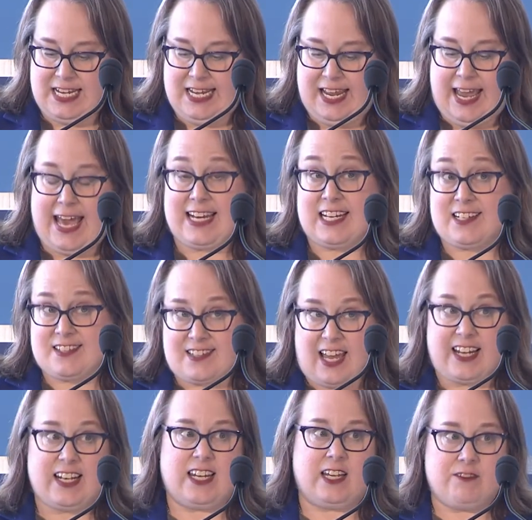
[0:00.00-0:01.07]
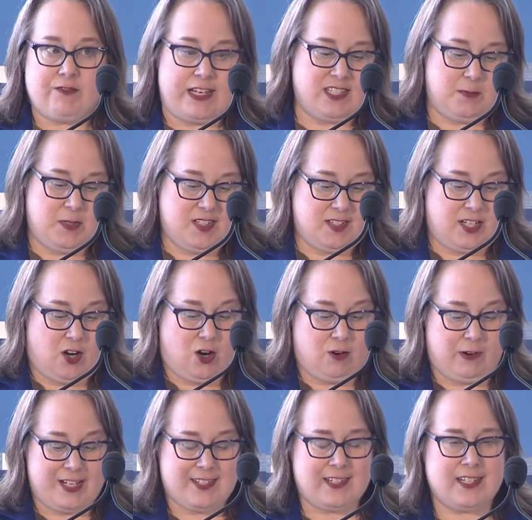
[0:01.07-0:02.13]
and exciting investments in our
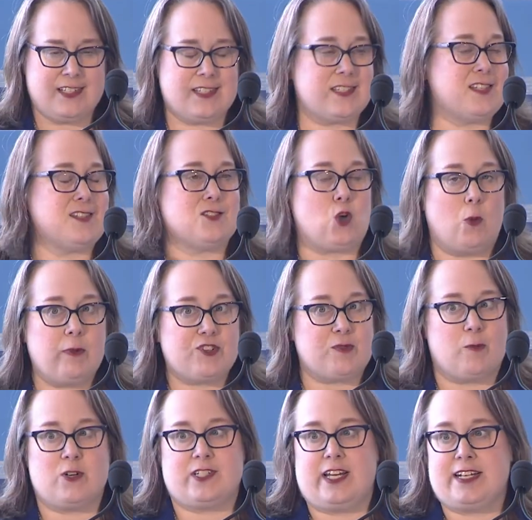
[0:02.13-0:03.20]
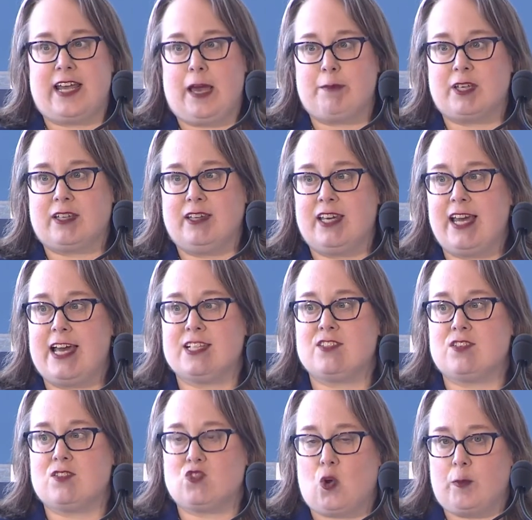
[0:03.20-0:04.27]
residents so much more dynamically and
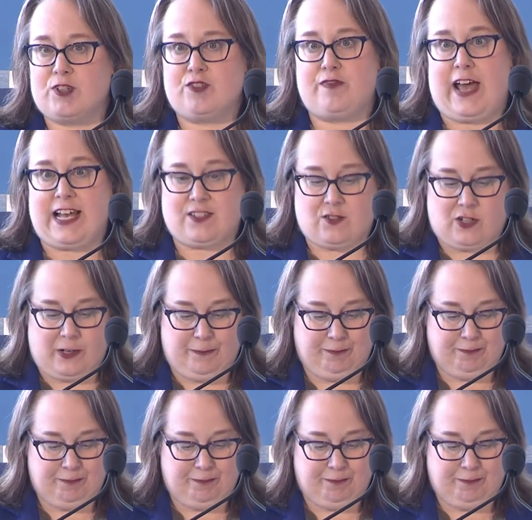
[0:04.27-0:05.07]
so much faster.